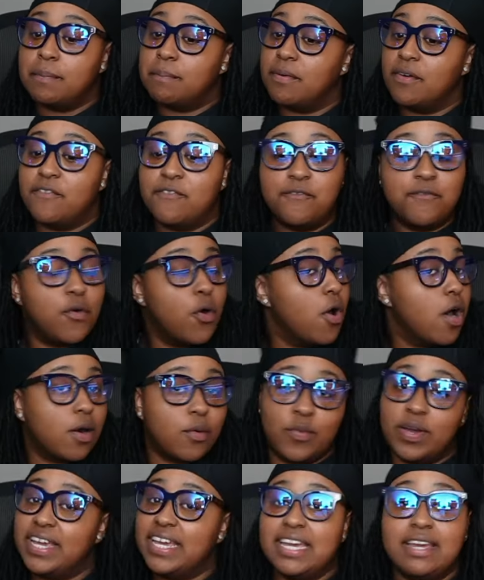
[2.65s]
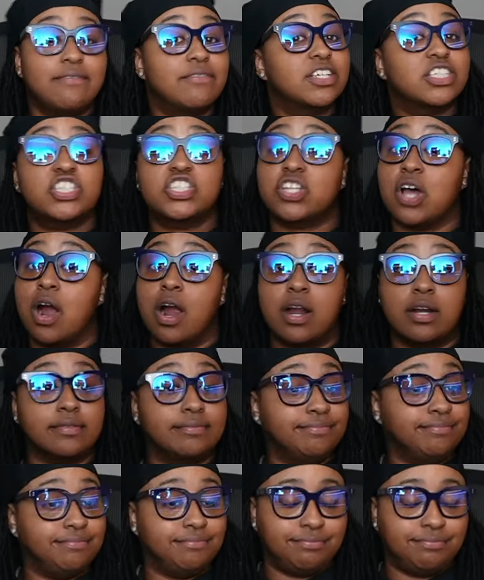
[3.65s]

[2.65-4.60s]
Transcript: Before we even start,